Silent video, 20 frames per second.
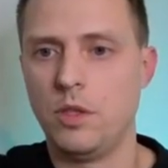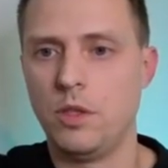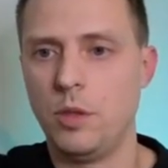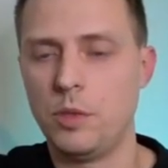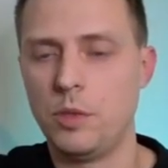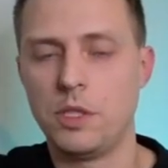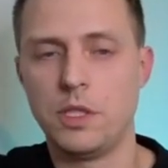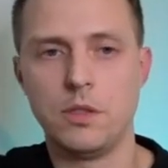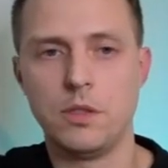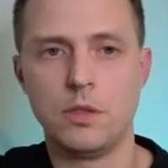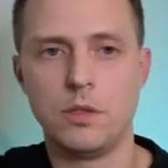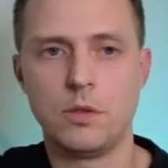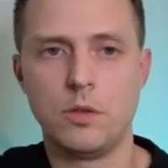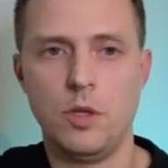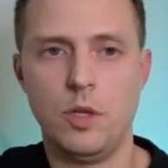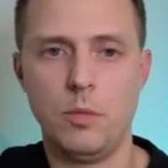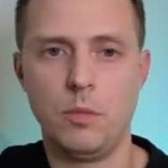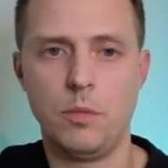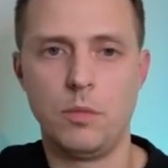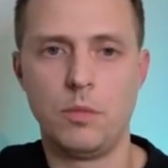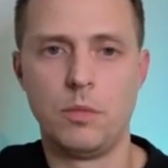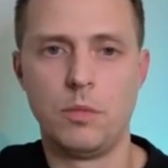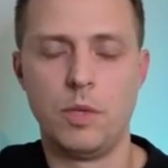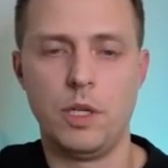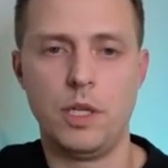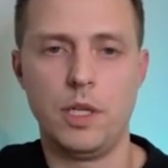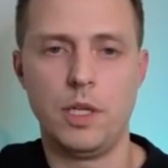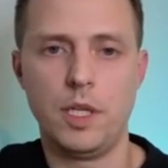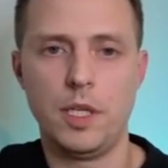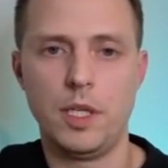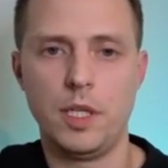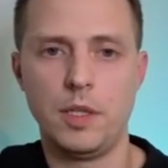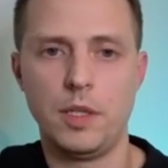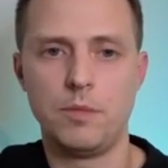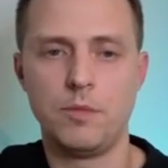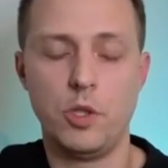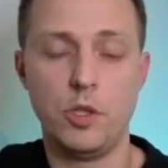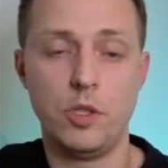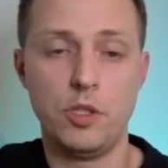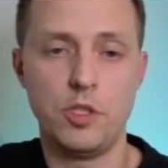omnisend.com
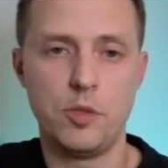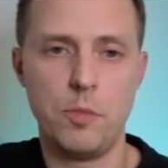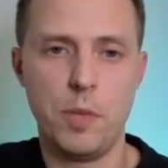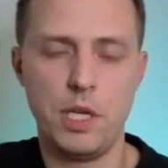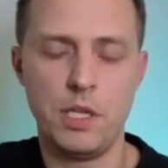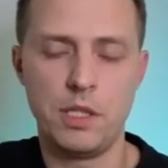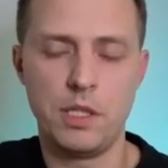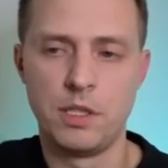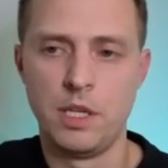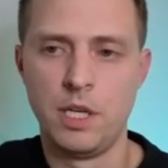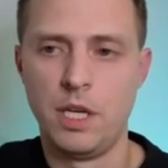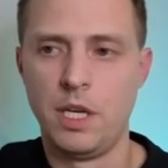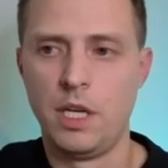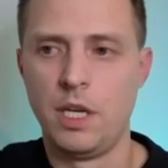knowledge base.